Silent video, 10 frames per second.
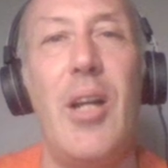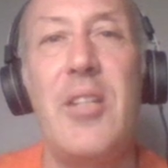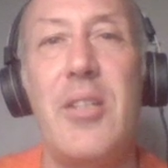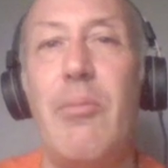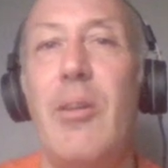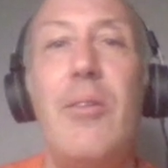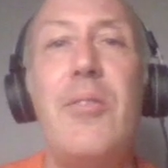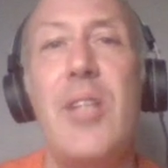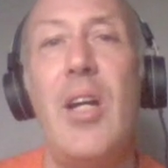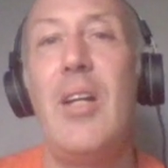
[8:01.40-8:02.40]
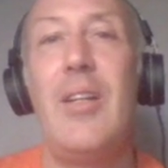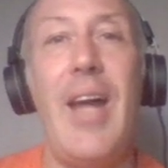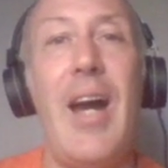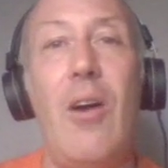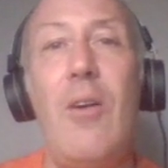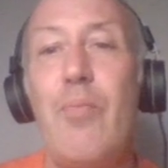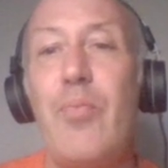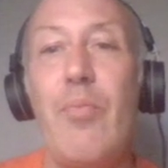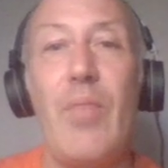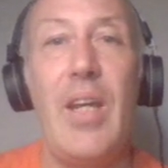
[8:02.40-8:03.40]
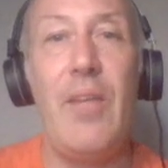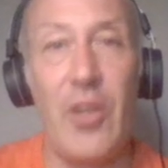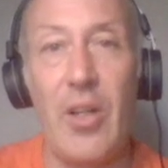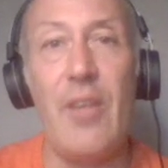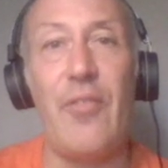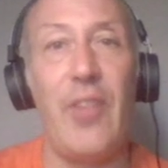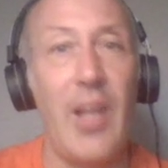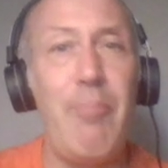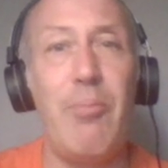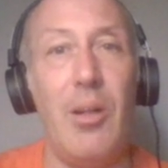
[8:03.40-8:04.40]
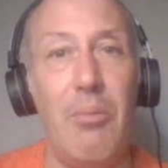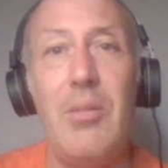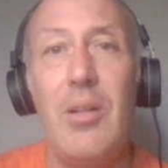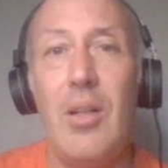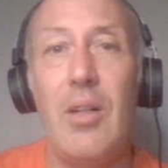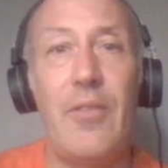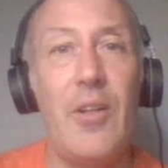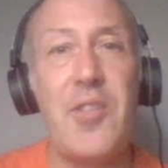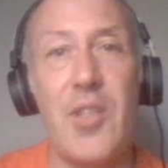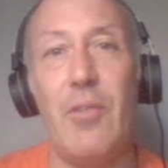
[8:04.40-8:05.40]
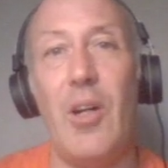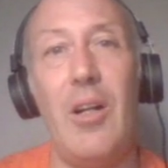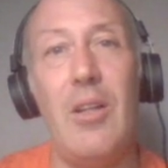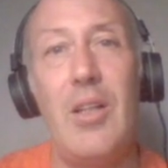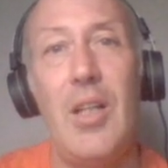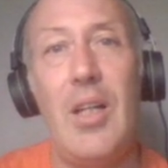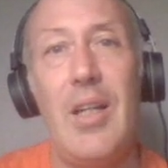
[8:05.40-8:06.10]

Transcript: suppose. Now, if you're going to flip them, first of all,